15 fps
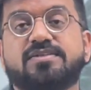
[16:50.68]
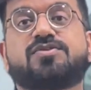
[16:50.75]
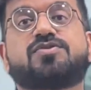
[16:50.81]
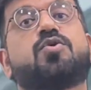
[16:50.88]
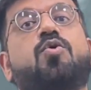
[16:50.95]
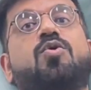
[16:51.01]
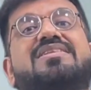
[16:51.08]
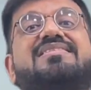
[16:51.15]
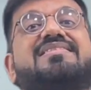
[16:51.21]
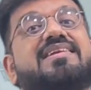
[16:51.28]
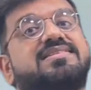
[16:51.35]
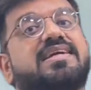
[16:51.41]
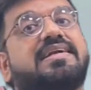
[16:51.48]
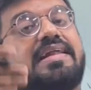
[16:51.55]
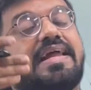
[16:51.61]
so there is
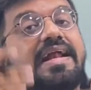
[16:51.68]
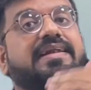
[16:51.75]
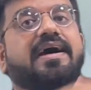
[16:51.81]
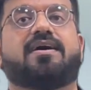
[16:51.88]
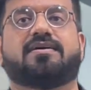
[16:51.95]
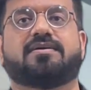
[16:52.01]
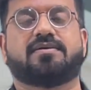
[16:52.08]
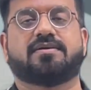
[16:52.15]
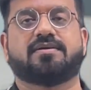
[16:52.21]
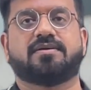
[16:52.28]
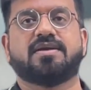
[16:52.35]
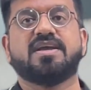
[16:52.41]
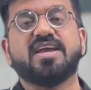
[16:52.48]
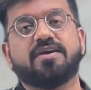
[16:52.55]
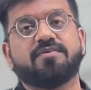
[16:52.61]
a data.
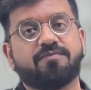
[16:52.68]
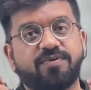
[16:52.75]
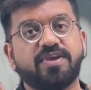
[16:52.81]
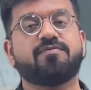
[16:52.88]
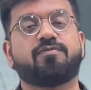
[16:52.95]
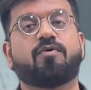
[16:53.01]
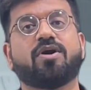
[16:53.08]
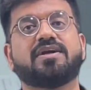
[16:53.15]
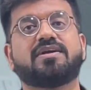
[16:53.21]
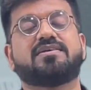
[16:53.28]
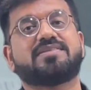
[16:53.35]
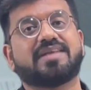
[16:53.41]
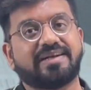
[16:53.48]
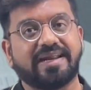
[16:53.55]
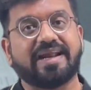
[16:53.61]
We want
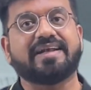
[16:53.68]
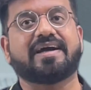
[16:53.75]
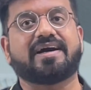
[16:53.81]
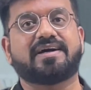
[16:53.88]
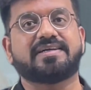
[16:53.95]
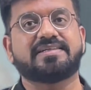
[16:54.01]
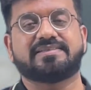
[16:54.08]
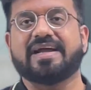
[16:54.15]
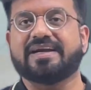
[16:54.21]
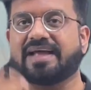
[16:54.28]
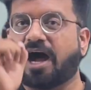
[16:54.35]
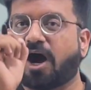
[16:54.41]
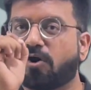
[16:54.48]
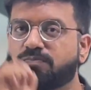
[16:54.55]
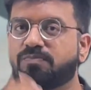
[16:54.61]
the data that
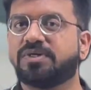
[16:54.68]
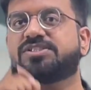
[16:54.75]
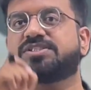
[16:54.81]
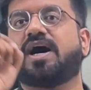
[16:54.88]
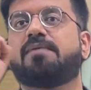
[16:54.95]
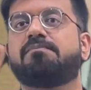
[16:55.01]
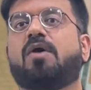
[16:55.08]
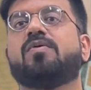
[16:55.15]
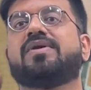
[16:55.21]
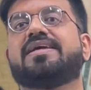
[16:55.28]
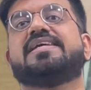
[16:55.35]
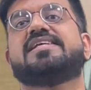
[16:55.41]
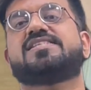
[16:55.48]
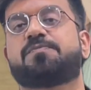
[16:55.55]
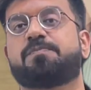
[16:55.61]
how much amount
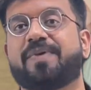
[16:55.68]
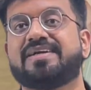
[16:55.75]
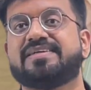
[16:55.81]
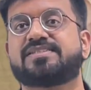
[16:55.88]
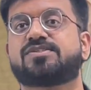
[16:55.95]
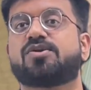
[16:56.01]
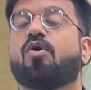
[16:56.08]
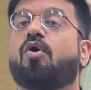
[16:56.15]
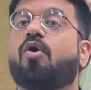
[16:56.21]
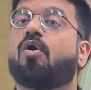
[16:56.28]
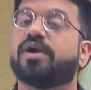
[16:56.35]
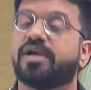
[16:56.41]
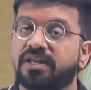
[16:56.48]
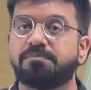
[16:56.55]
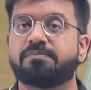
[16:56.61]
he spends
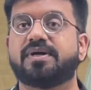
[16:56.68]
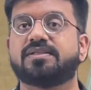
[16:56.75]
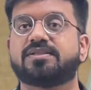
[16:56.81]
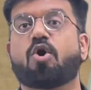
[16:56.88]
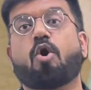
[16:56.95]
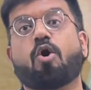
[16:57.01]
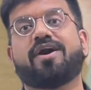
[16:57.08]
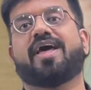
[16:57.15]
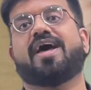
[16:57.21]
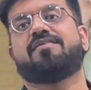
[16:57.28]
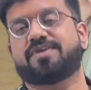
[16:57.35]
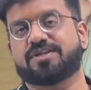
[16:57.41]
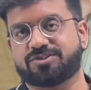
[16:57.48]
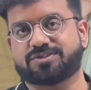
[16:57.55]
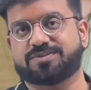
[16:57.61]
in a month on
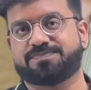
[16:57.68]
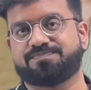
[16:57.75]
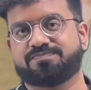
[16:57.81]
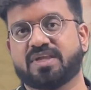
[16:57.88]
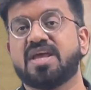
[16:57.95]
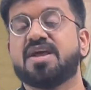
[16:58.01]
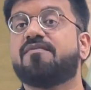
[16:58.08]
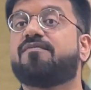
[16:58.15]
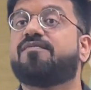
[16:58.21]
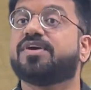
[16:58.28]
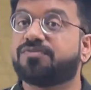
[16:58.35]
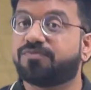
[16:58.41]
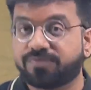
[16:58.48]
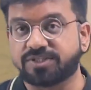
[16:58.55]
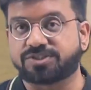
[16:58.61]
average,
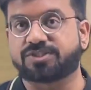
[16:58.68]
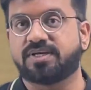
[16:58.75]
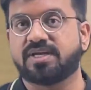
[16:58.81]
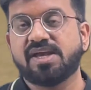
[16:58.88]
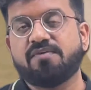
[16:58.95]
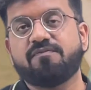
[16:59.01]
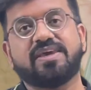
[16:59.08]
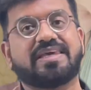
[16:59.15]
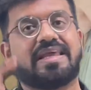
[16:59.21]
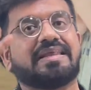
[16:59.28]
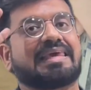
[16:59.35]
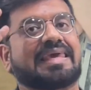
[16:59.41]
with which we can